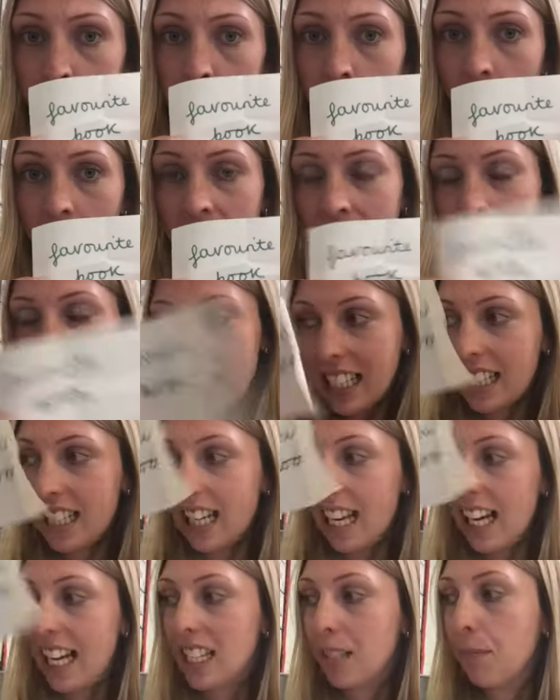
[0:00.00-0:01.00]
but not
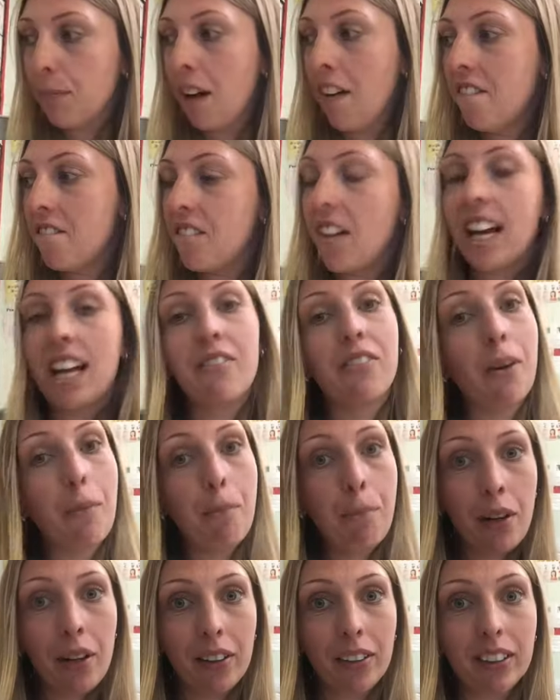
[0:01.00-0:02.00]
least, is my
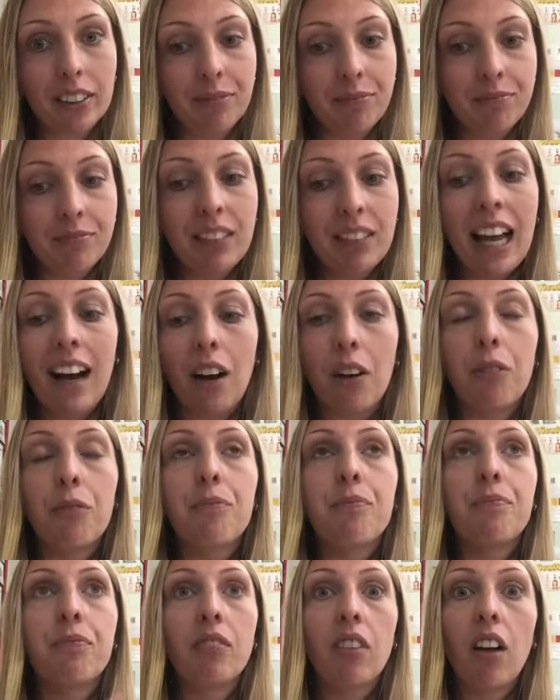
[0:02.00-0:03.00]
favourite book. Now,
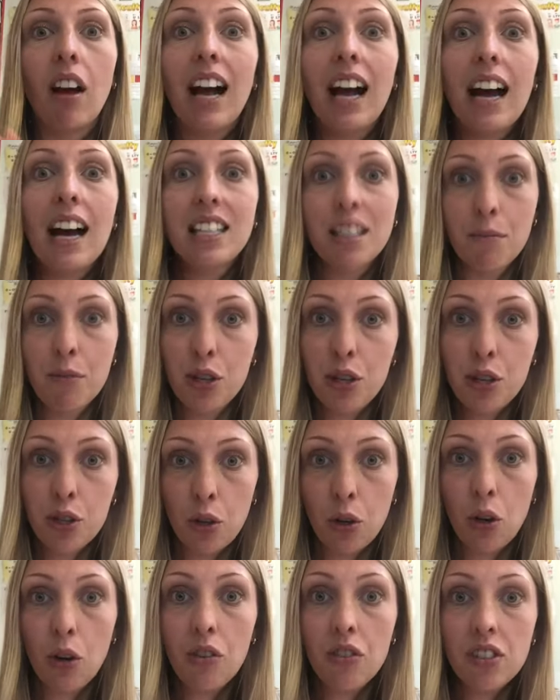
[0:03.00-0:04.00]
as I'm
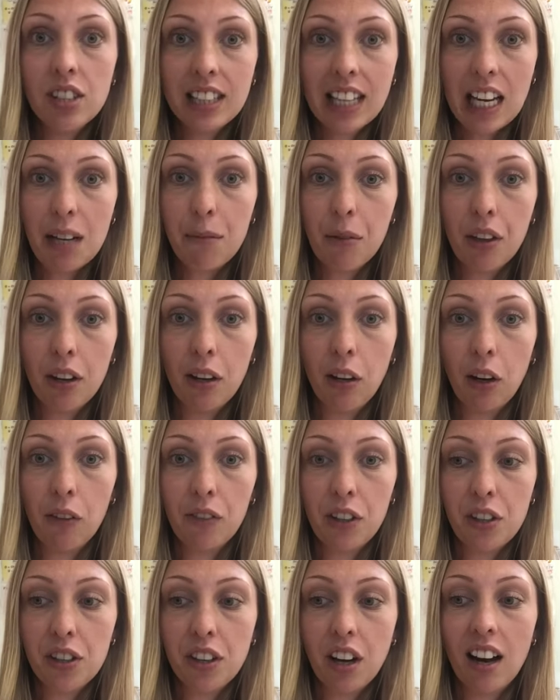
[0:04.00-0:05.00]
sure the same with a lot
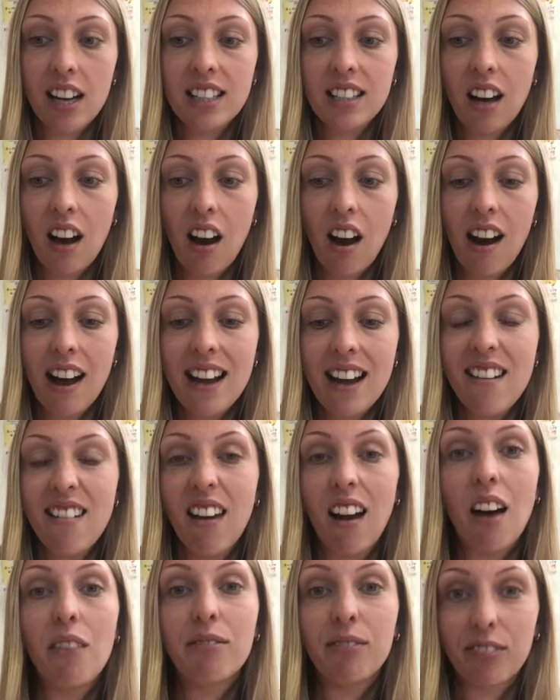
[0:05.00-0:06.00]
of you guys, I
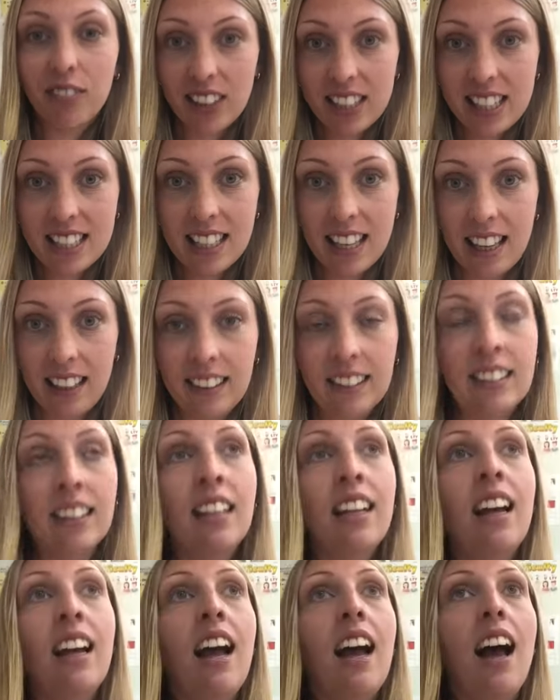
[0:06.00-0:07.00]
love reading.
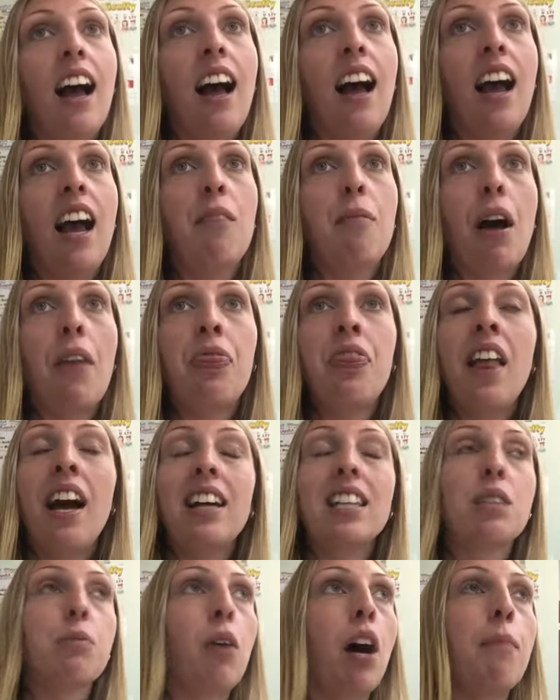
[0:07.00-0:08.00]
And
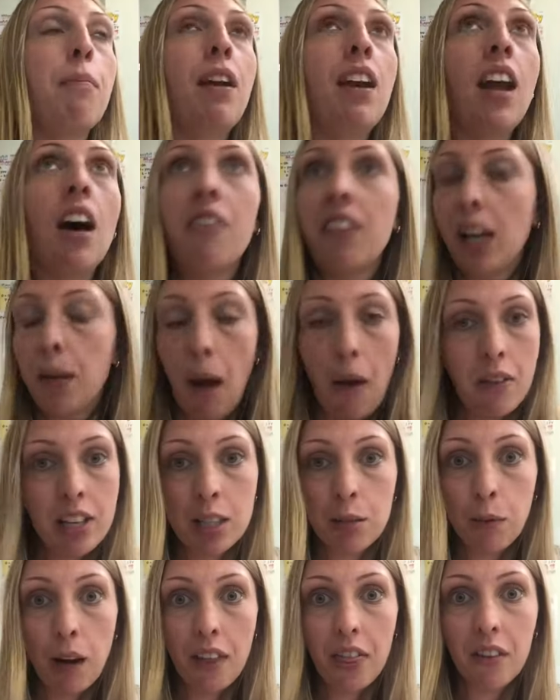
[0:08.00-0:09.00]
that's what I'm loving about
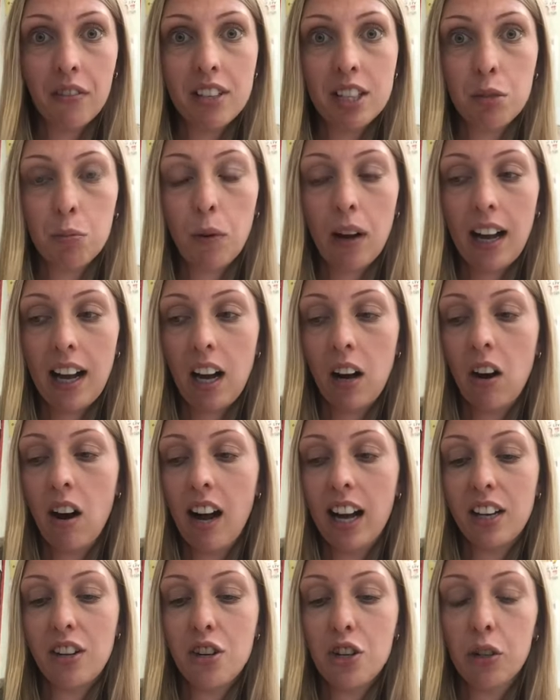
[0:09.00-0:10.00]
this weather as well.
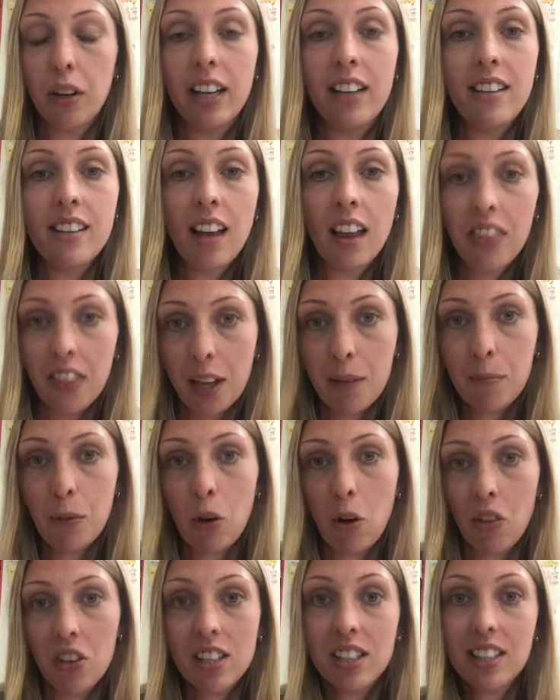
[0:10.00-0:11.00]
I enjoy nothing
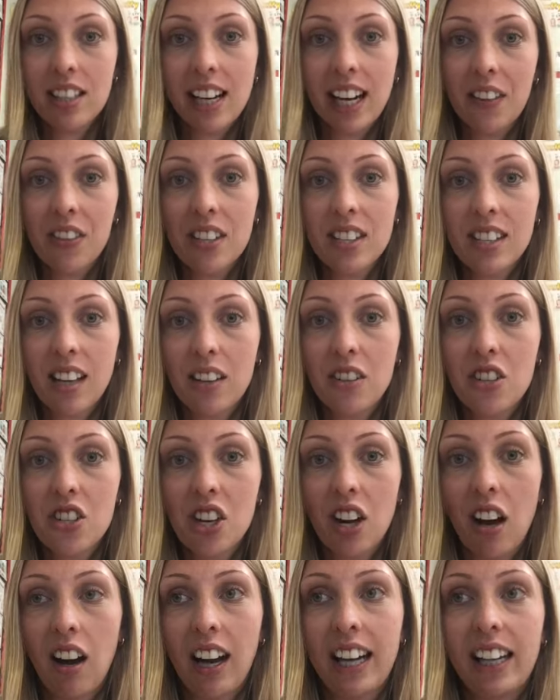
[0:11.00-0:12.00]
more than sitting in the
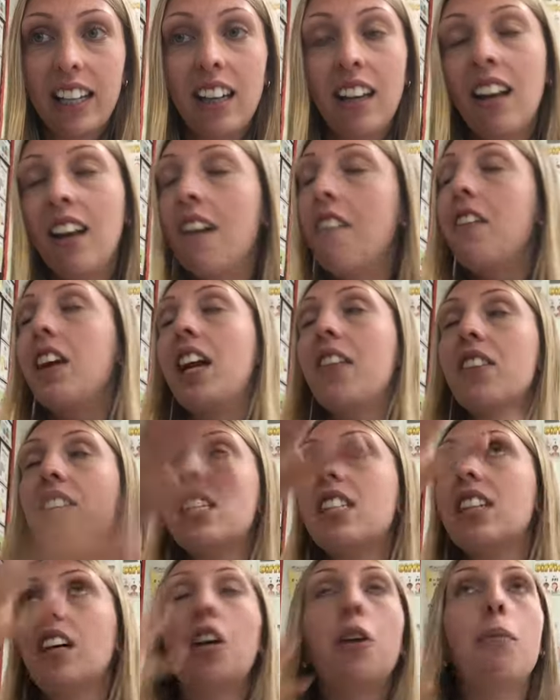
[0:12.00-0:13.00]
sunshine, feeling the
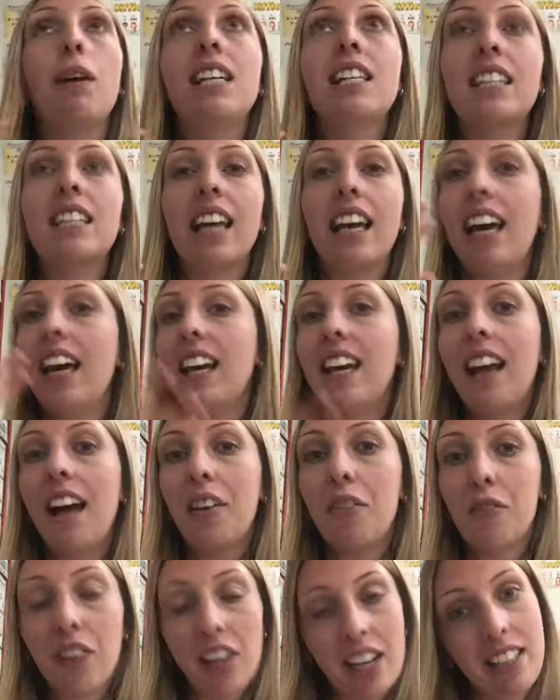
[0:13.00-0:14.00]
sun on my skin,
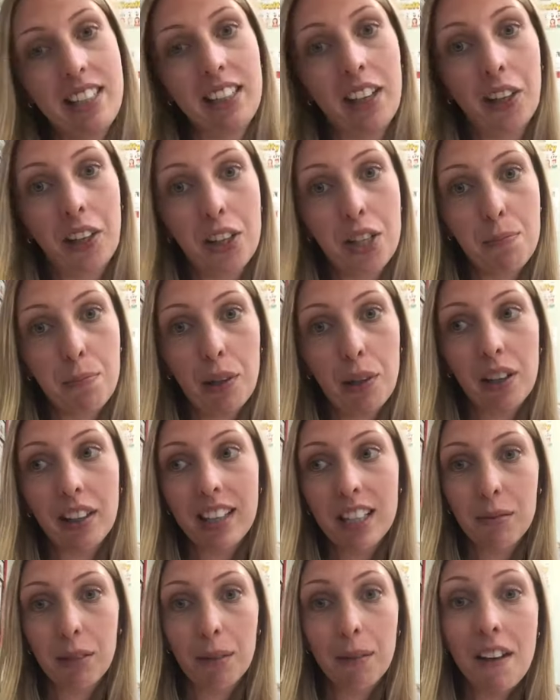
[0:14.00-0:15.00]
and reading a good book
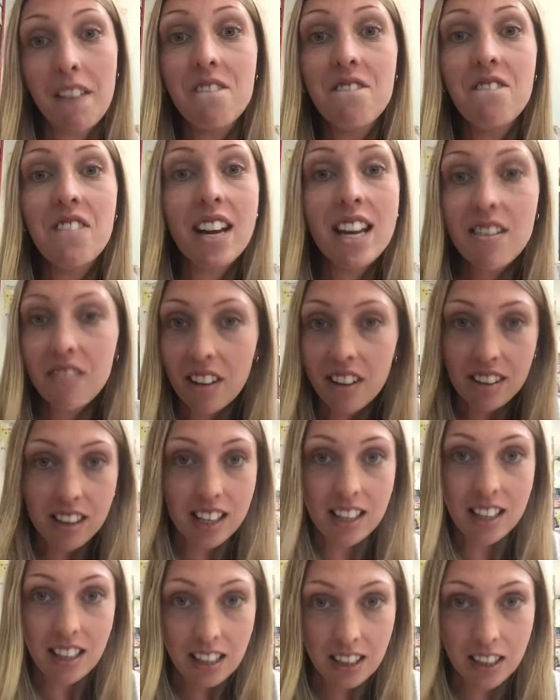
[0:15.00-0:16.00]
is one of my favourite
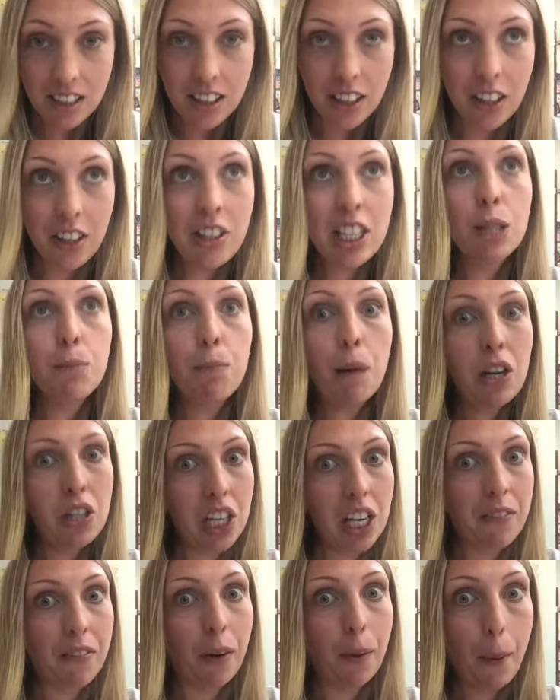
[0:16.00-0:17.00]
things to do,
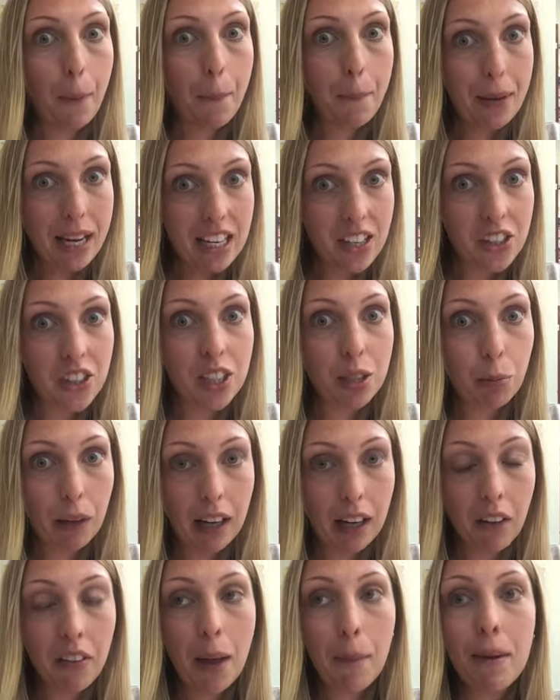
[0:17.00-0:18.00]
especially if I'm on a beach as
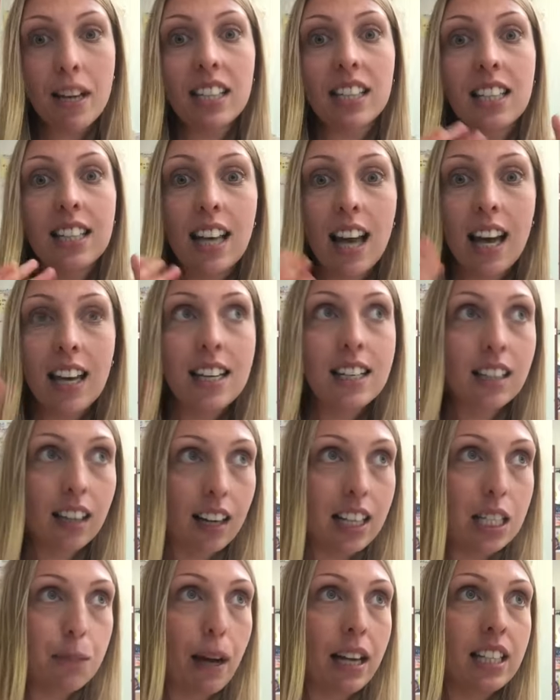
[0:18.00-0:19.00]
well. That makes it 10
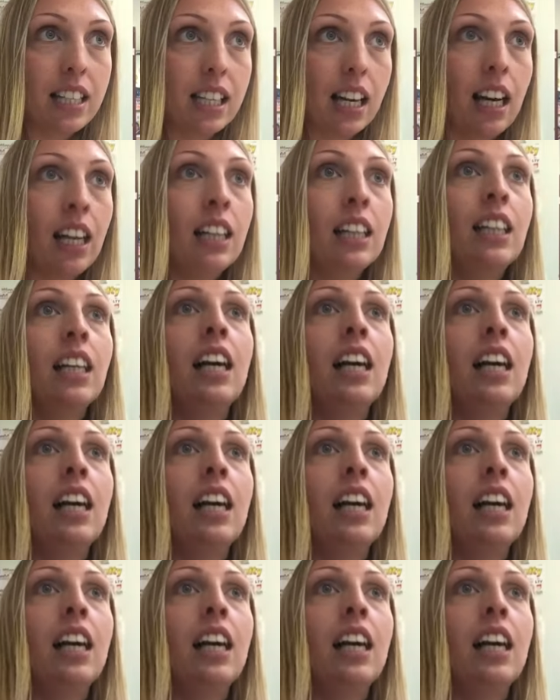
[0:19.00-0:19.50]
times better.